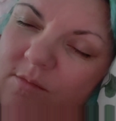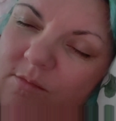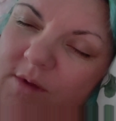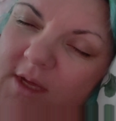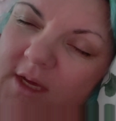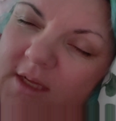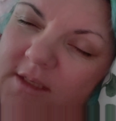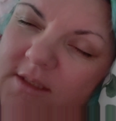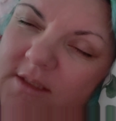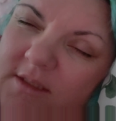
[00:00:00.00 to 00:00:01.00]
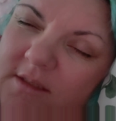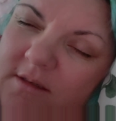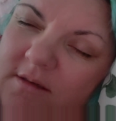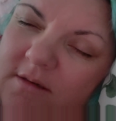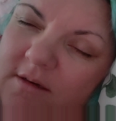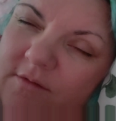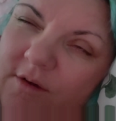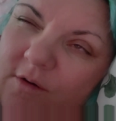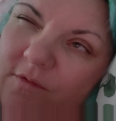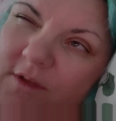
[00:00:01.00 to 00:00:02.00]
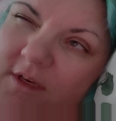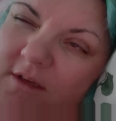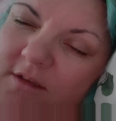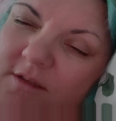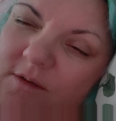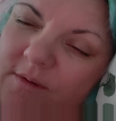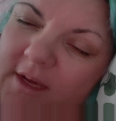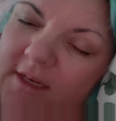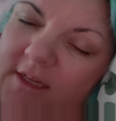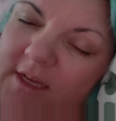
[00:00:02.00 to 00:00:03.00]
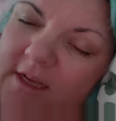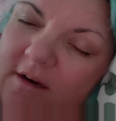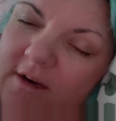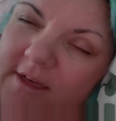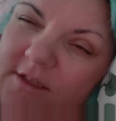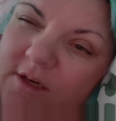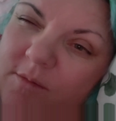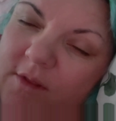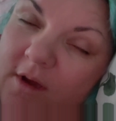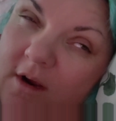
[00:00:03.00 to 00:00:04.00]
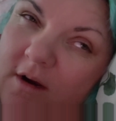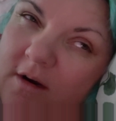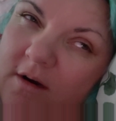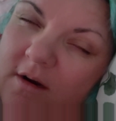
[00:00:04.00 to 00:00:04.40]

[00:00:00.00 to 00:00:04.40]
because of COVID, so we had to eat our ice cream in the car